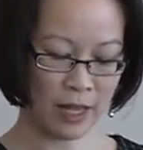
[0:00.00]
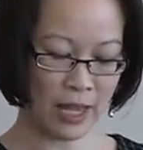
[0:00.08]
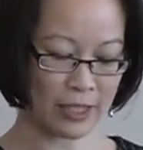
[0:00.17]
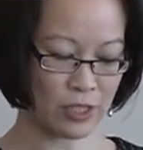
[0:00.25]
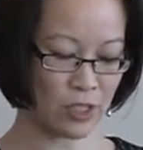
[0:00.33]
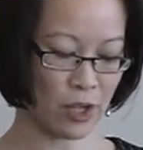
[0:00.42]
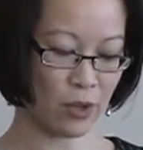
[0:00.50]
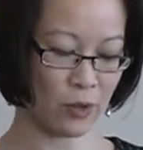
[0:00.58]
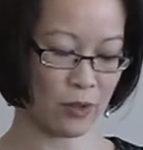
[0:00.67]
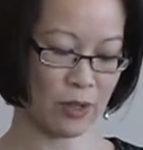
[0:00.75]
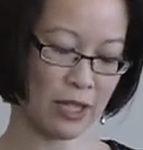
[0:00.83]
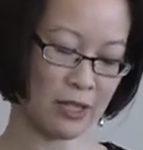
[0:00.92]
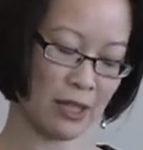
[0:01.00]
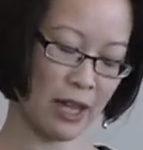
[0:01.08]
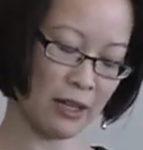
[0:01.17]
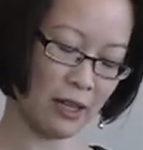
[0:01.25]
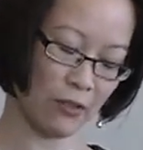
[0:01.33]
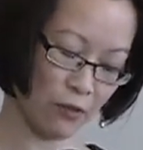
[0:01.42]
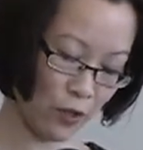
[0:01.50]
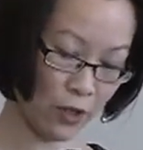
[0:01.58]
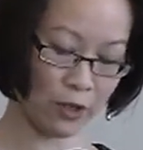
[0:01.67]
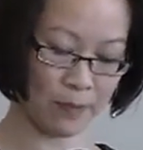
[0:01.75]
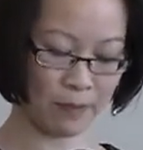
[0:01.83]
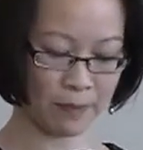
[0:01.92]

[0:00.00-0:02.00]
and so he's got a firm